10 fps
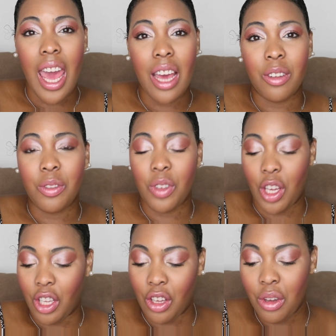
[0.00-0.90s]
If
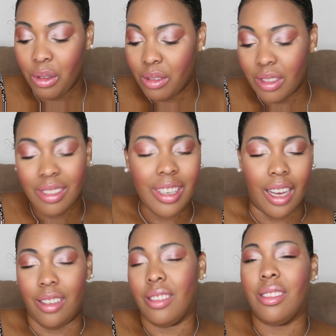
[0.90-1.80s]
you,
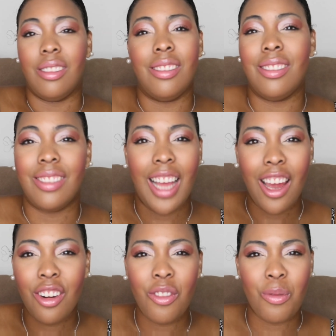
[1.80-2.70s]
nah,
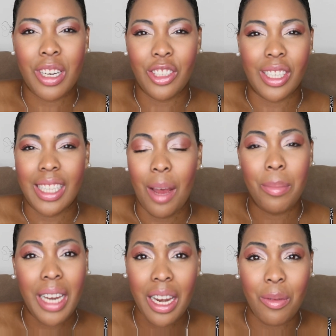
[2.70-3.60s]
I don't even want to address
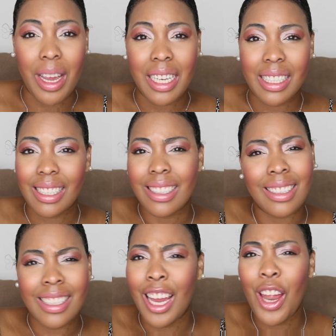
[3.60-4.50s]
that, but anyways,
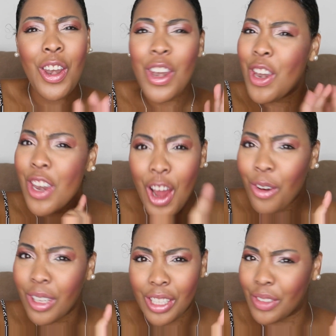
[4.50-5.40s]

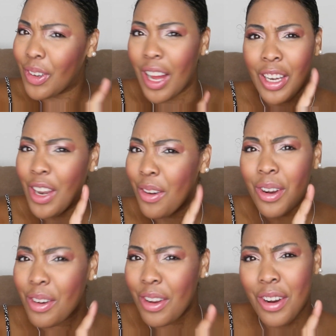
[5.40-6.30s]
no glue. No,
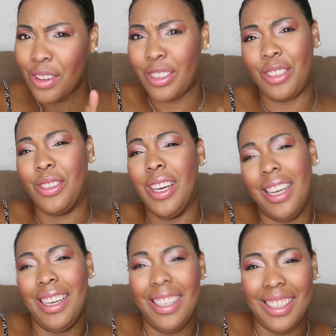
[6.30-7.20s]
no, no, no glue.
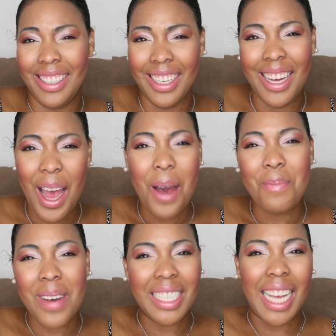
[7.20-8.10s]

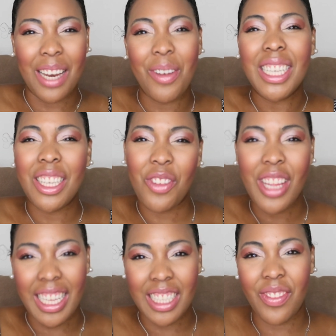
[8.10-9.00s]
But anyways, if
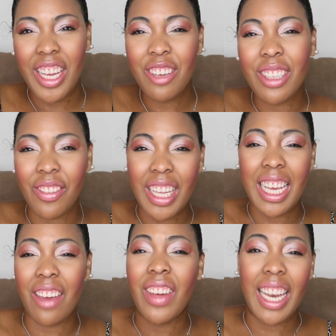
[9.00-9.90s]
you like this video, definitely
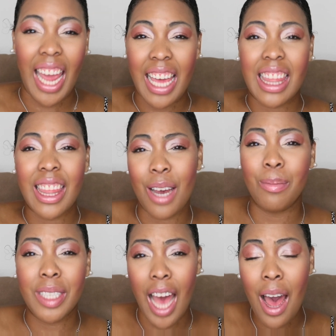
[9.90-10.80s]
give it a
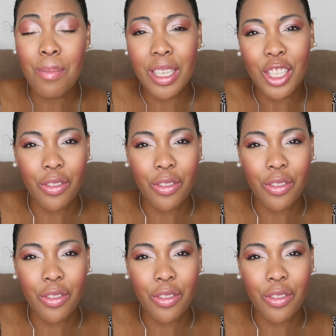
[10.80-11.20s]
thumbs up.